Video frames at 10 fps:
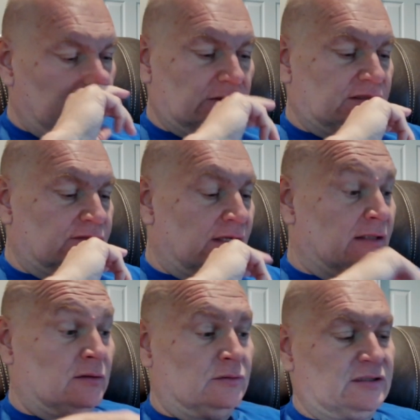which is
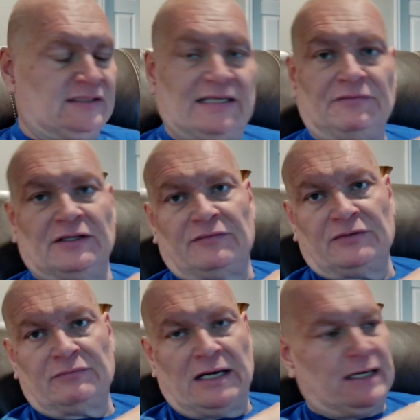rather low. It's
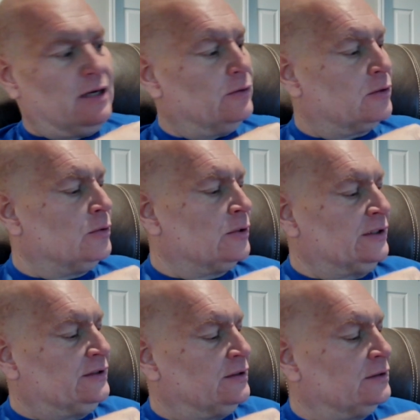73 right now,
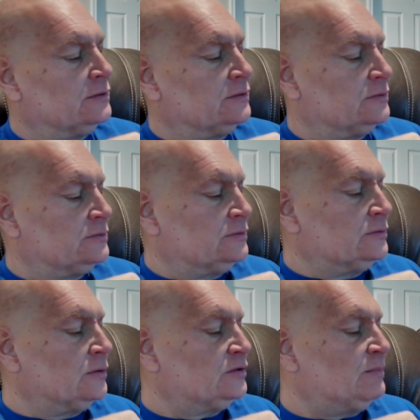according to the
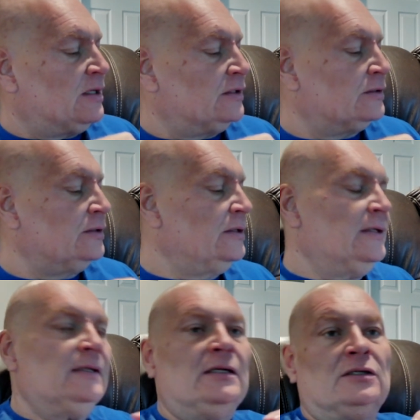glucose monitor.
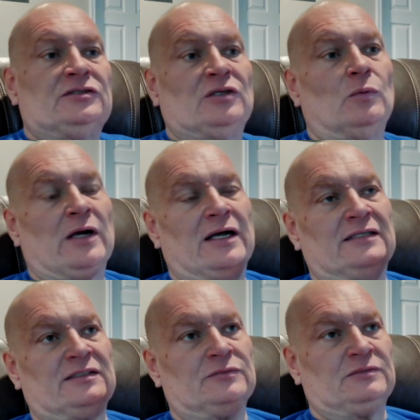So
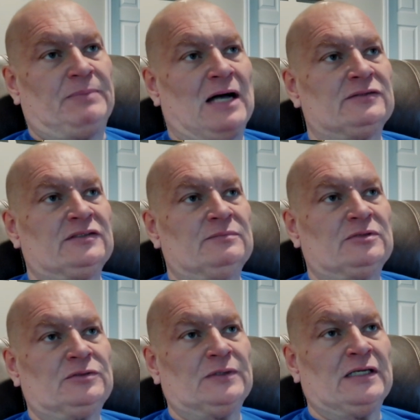whereas it was bouncing
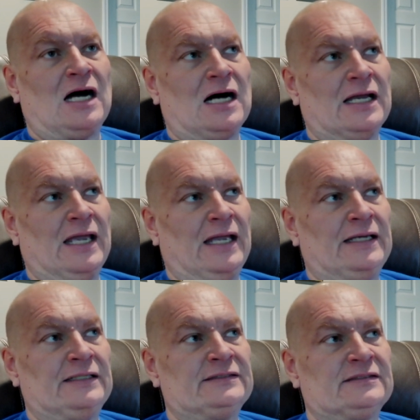between high
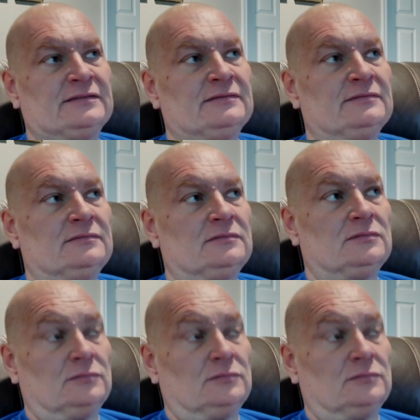80s and